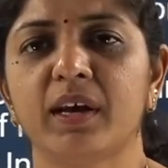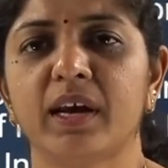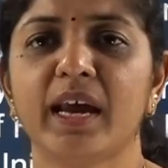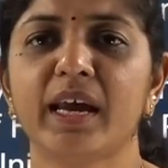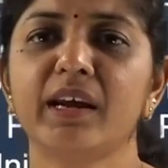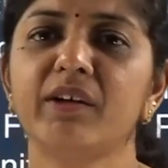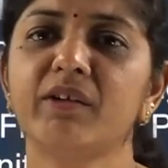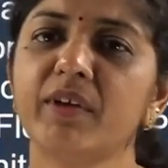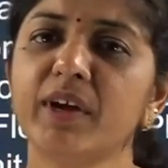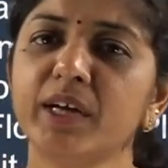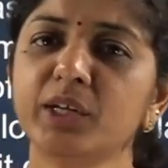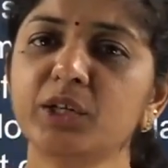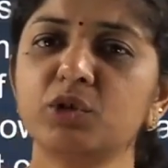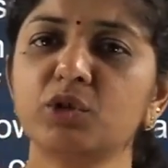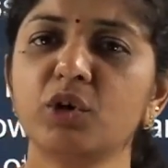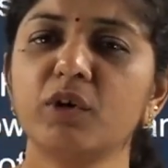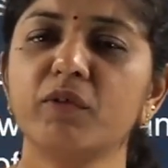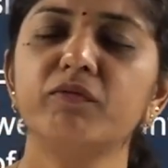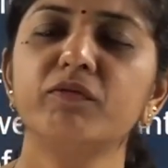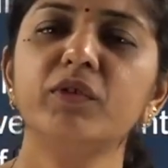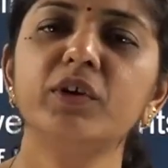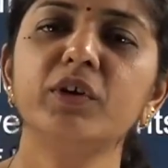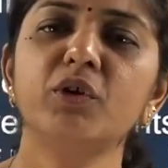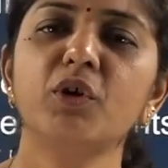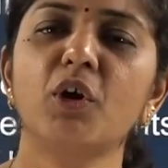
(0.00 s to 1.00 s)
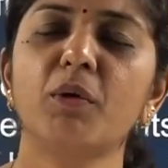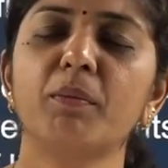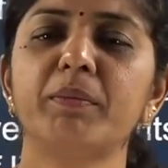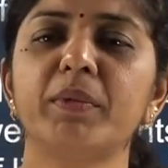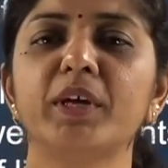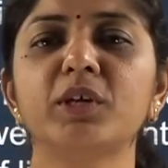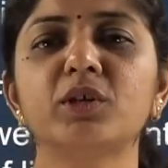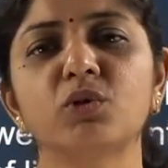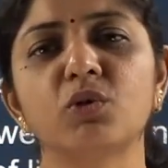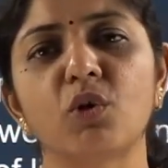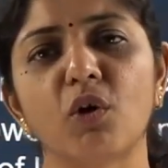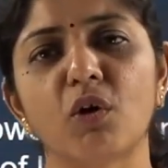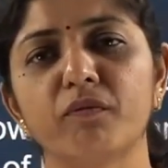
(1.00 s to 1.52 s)
and rest of the
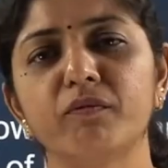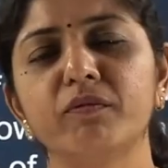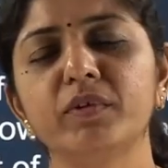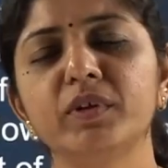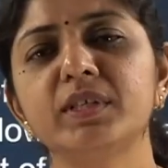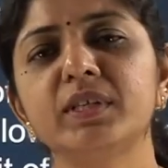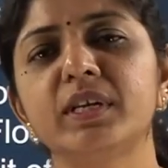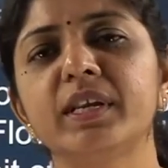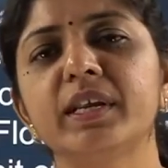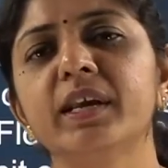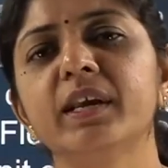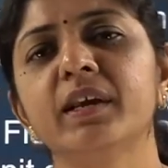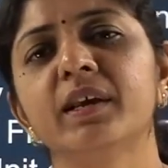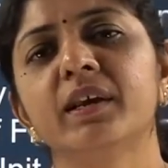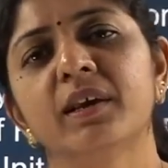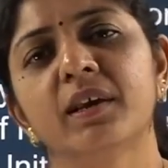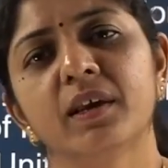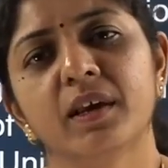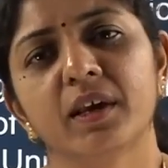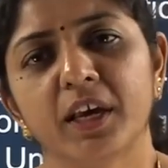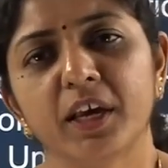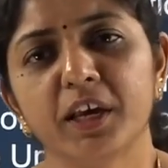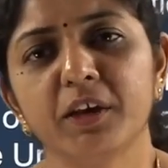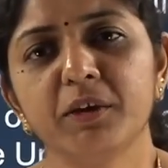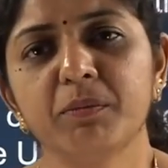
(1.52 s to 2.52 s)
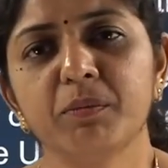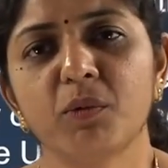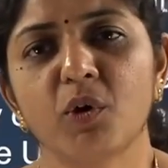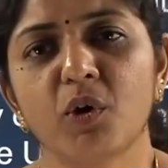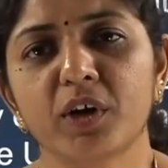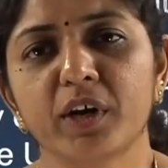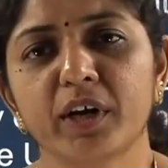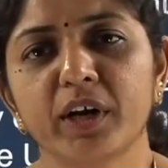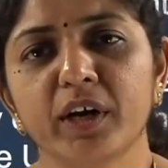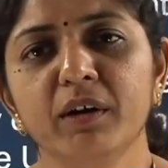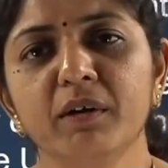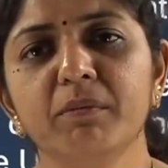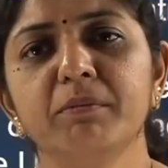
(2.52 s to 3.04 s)
topics obviously
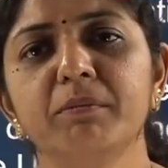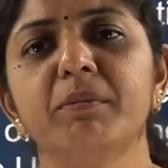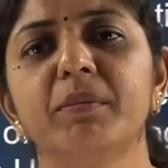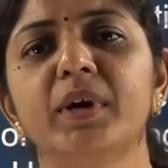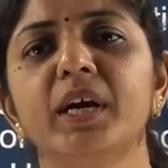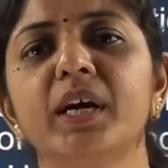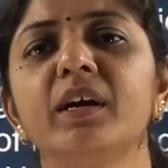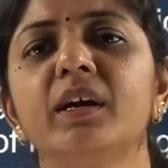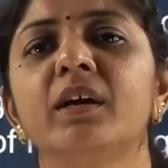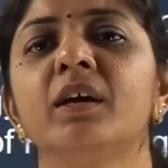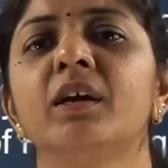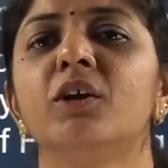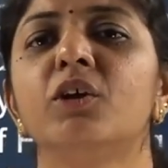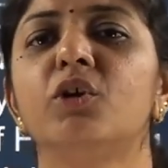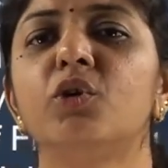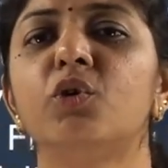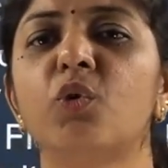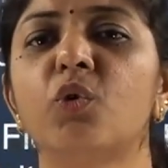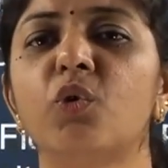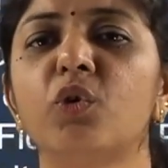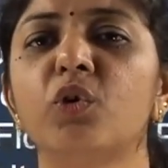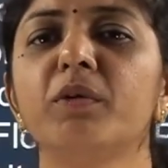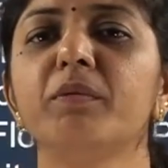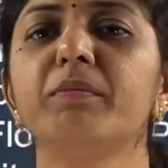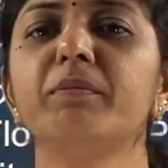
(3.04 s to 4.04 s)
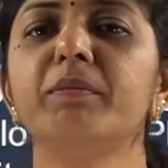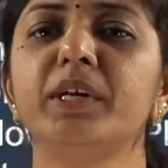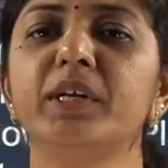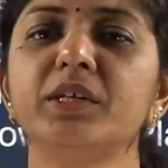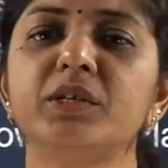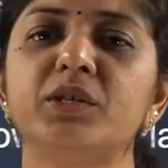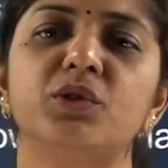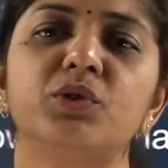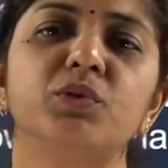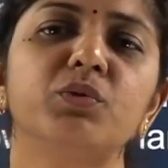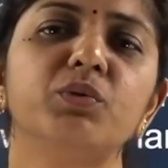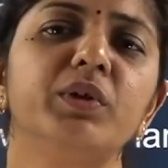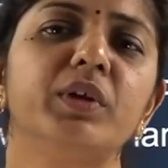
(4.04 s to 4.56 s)
important, but don't
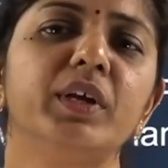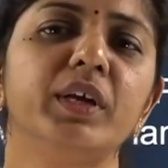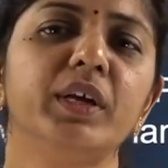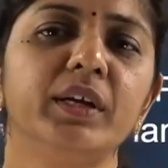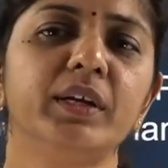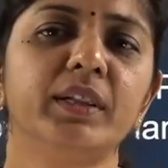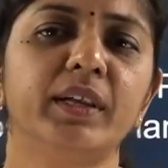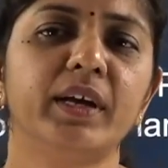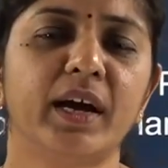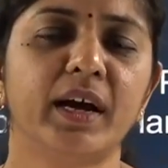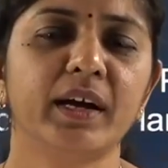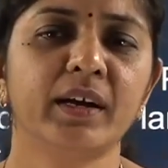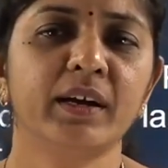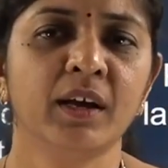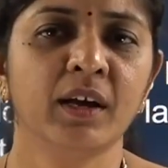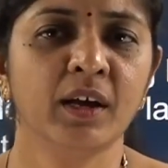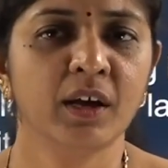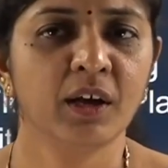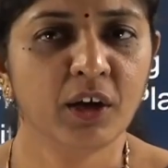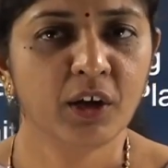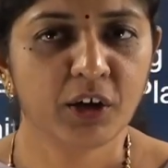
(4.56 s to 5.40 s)
miss to read that